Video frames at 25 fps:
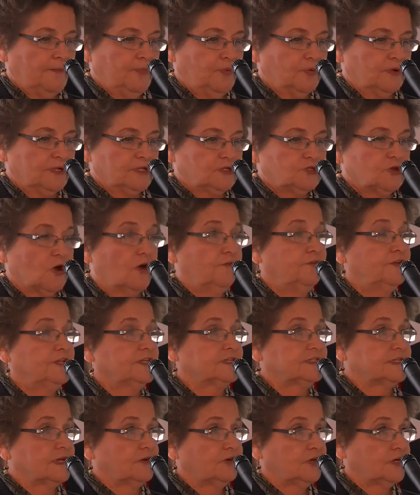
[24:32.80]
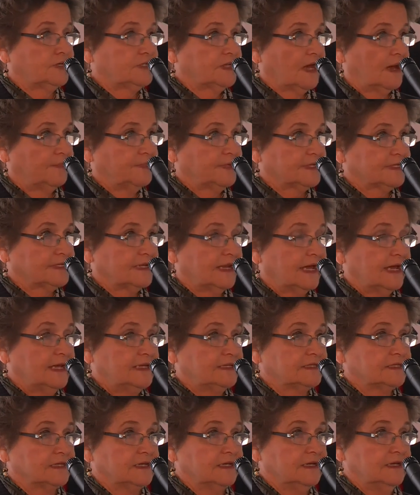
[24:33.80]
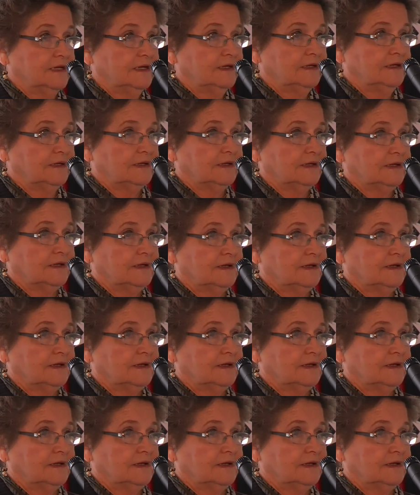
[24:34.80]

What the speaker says: Papuans, often stereotyped as lazy,